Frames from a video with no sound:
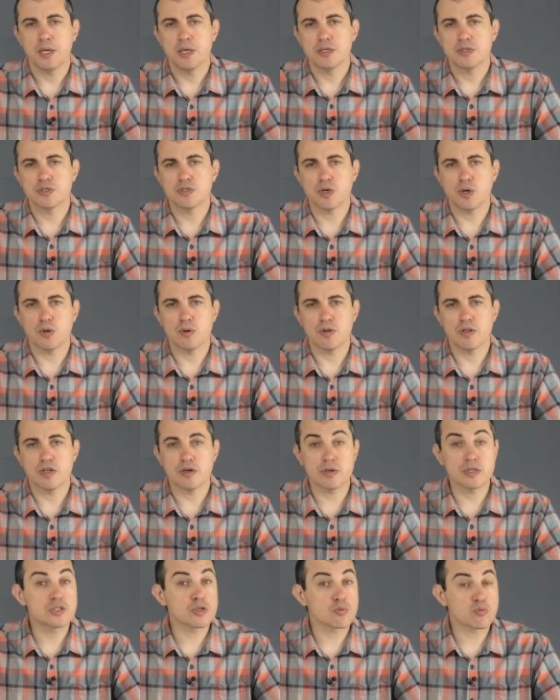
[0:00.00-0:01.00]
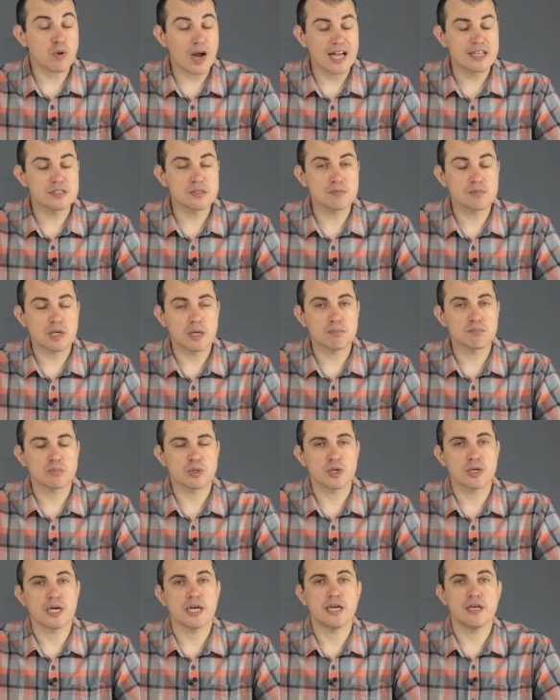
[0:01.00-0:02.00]
So there is a random
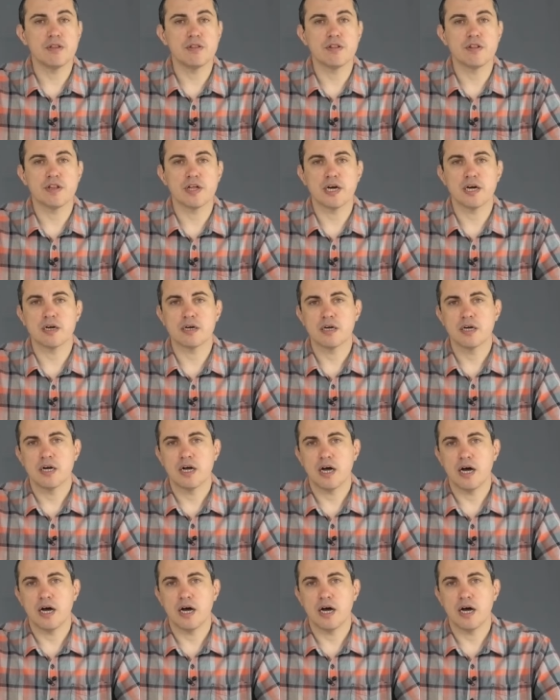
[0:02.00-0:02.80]
number in there